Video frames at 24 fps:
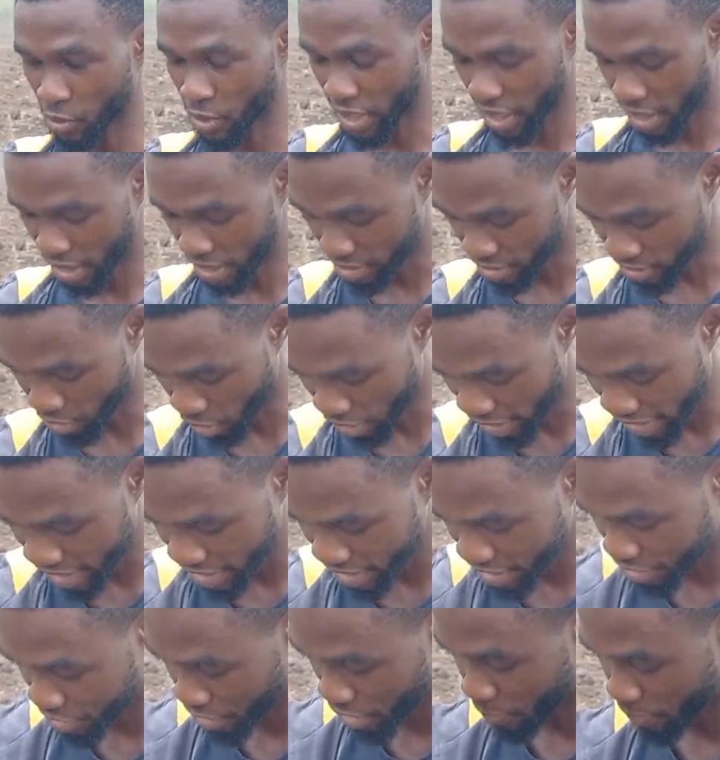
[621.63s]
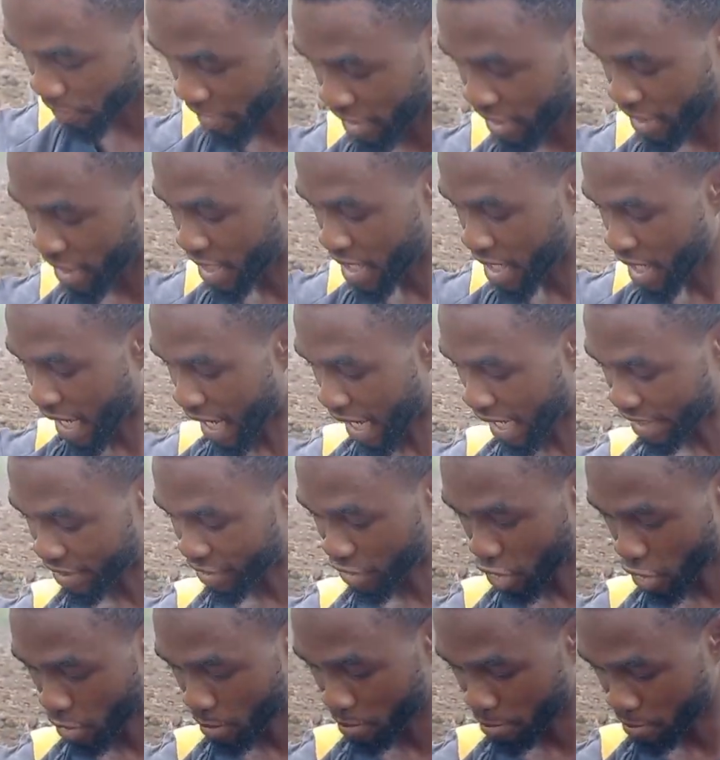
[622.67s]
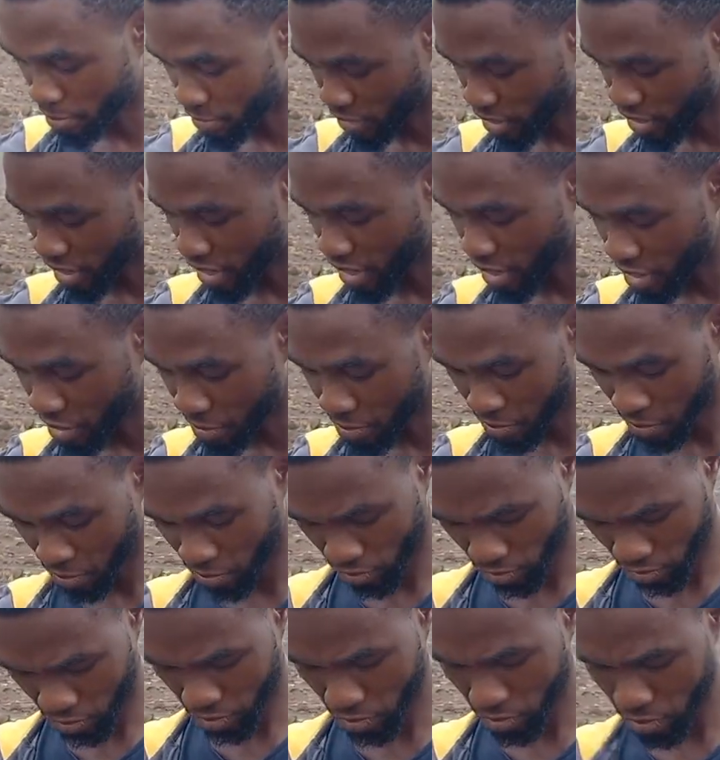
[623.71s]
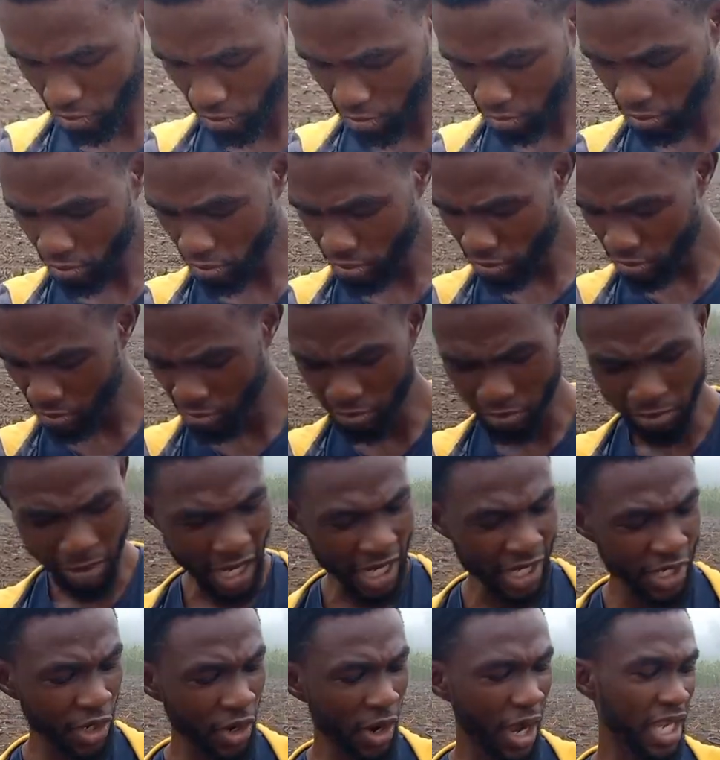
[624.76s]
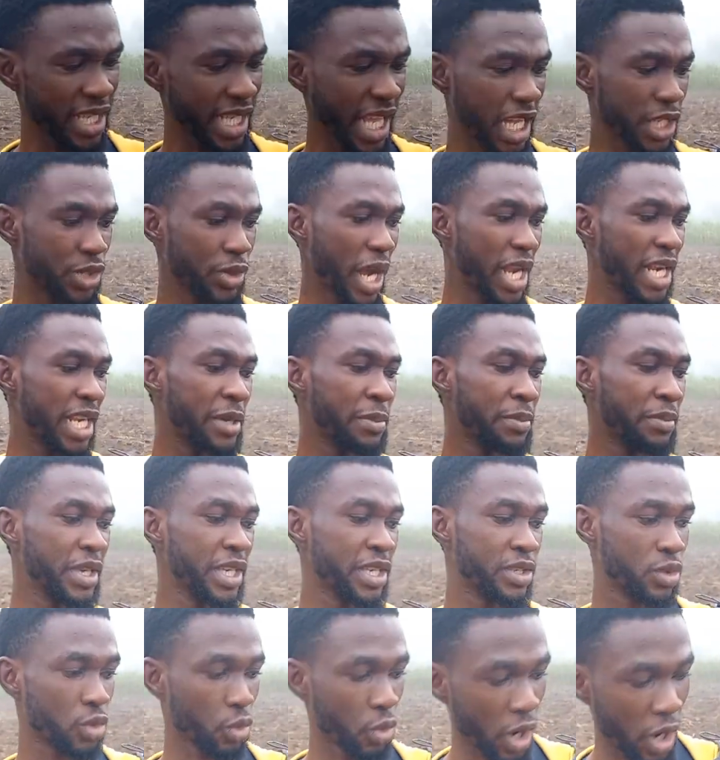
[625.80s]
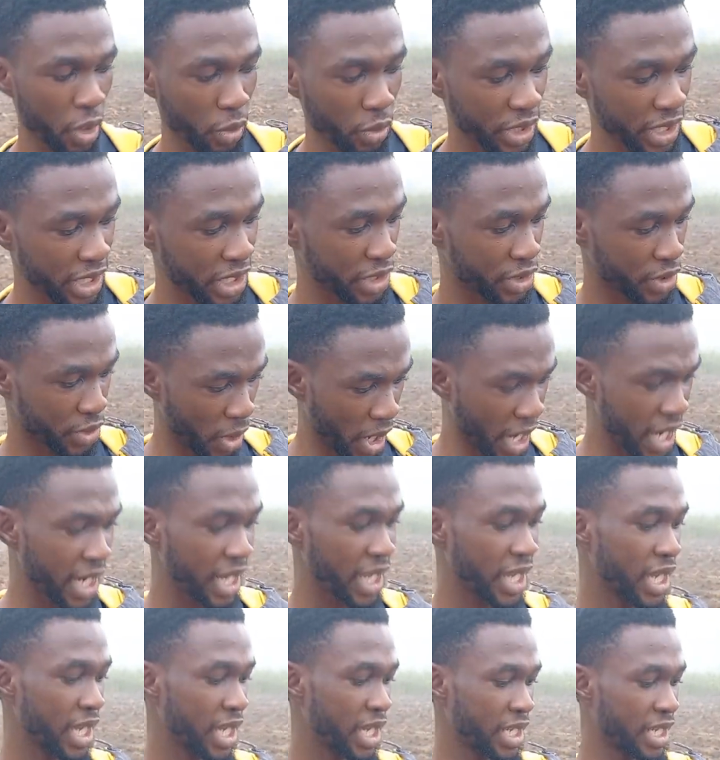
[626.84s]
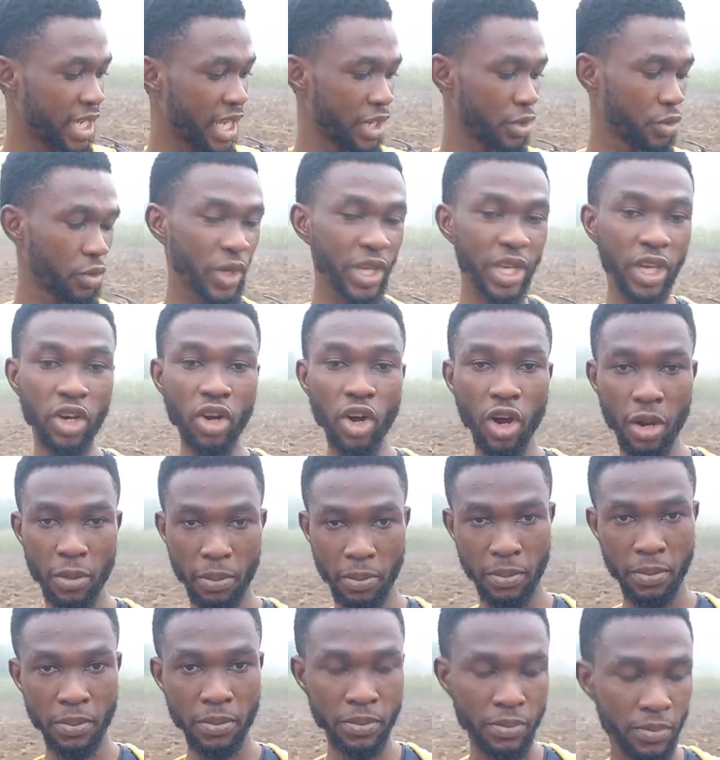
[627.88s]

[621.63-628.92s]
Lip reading: It's already dripping, and the manure has actually mixed well with the soil. Then we come